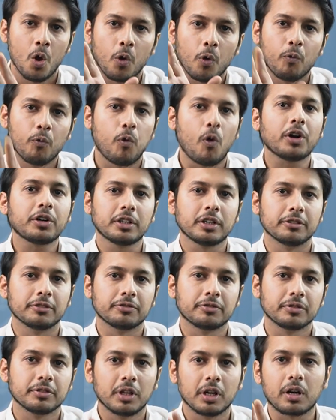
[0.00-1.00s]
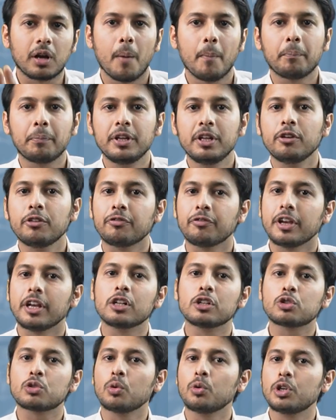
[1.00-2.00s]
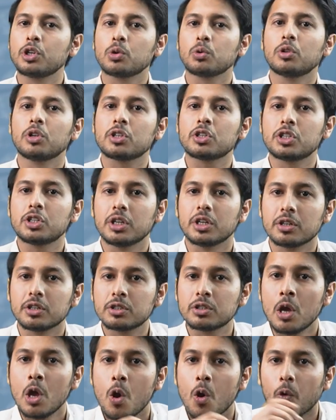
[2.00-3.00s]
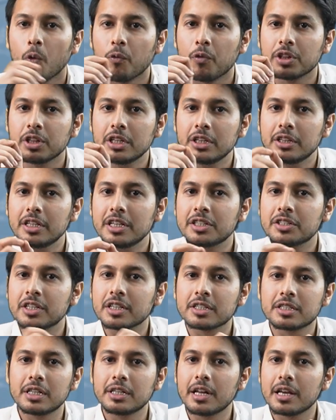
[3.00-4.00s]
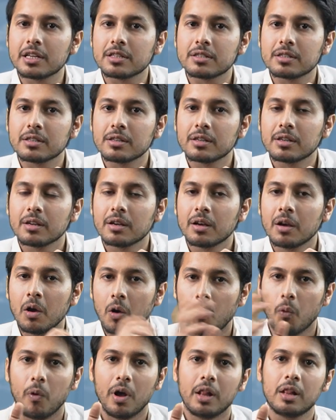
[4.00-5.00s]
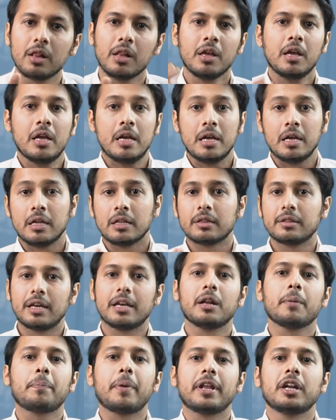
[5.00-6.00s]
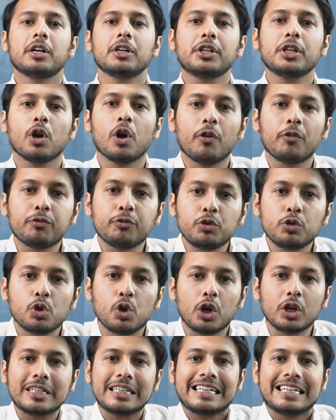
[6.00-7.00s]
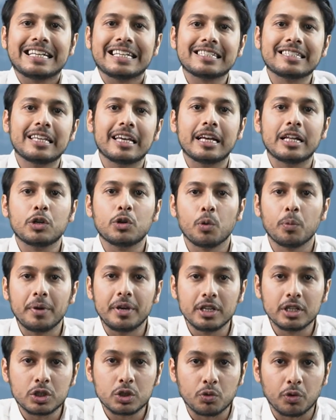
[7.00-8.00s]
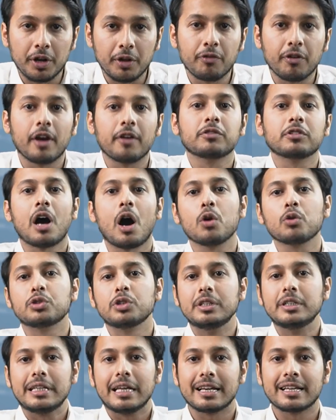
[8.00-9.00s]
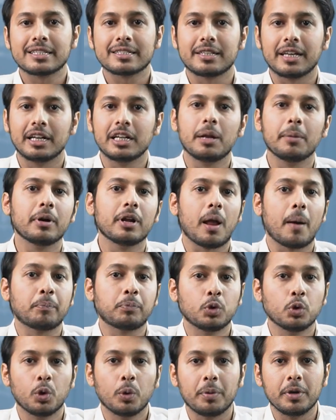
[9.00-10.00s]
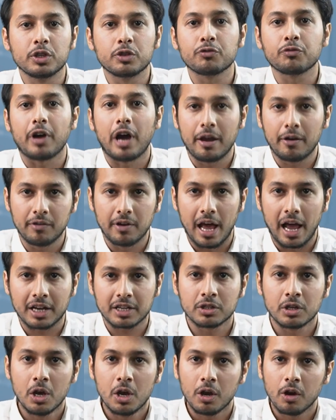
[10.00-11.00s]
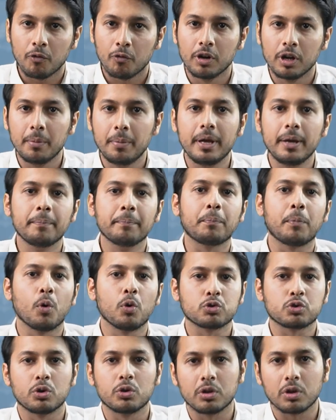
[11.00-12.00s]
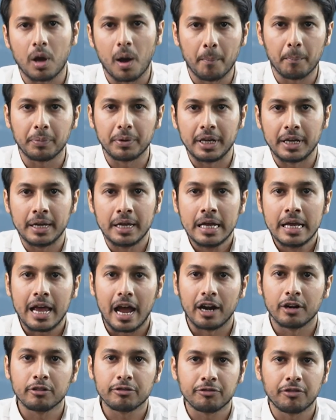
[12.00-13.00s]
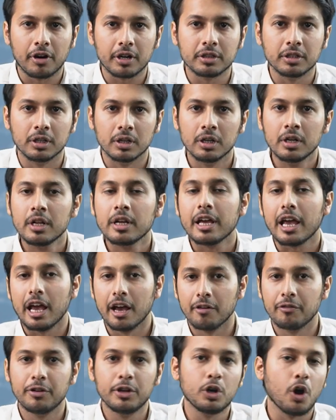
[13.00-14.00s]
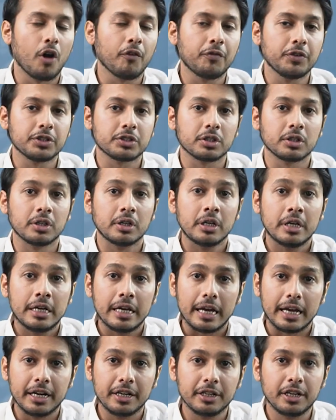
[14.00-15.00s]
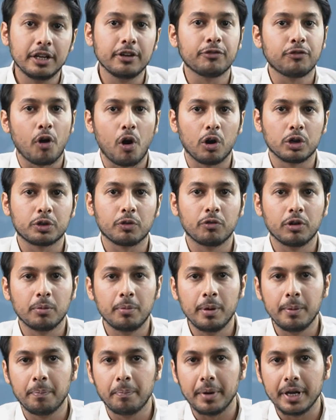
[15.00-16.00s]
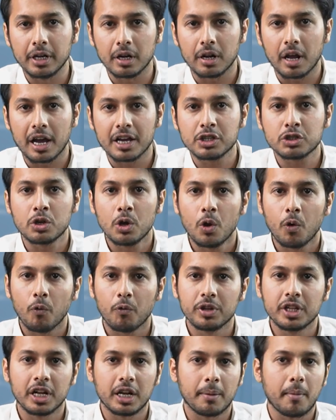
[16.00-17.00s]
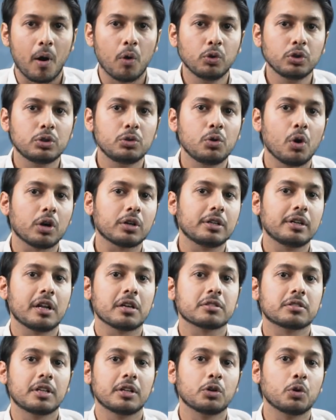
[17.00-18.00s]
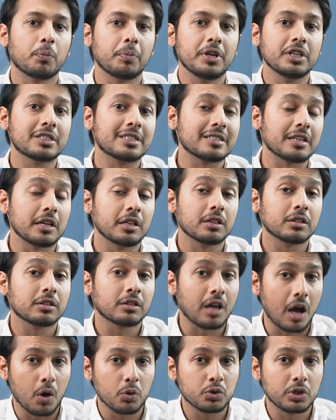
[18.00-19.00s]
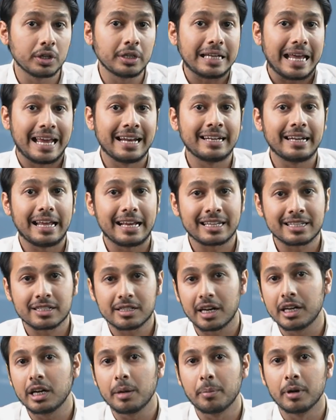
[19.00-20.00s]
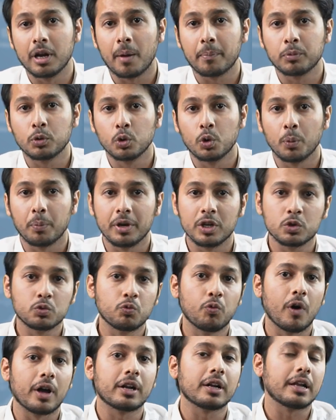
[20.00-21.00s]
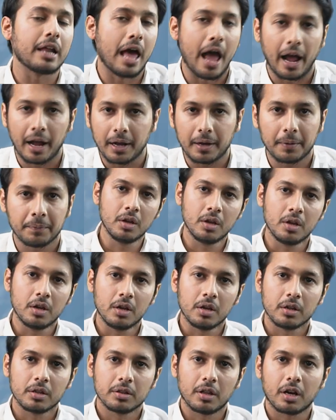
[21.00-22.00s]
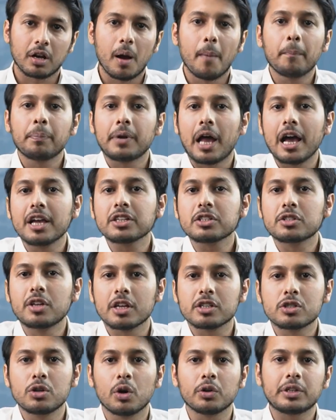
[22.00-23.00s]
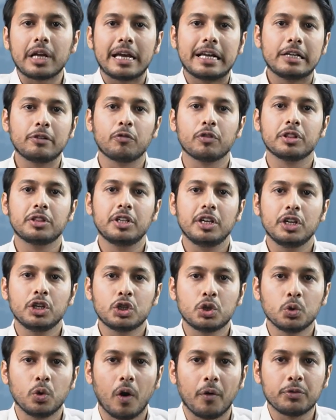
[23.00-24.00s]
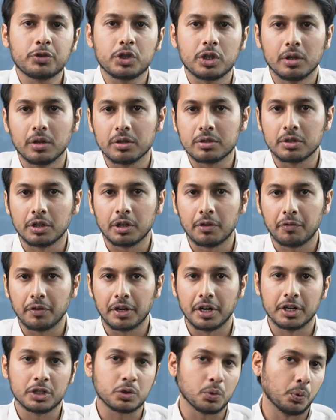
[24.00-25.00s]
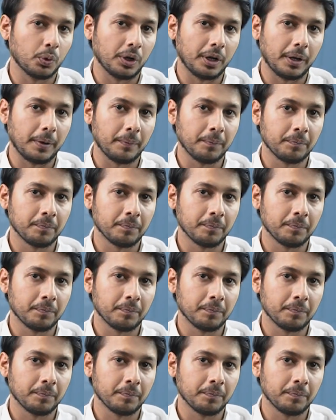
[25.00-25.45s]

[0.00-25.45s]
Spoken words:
what if the company fails to issue the shares within these 60 days? Well, then a penalty of not less than Rs 25,000 extendable up to Rs 5 lakhs will be imposed on the company, and further, every officer in default will be penalized with an amount not less than Rs 10,000 and extendable up to Rs 1 lakh. The compliance does not end with the issue of share certificates only.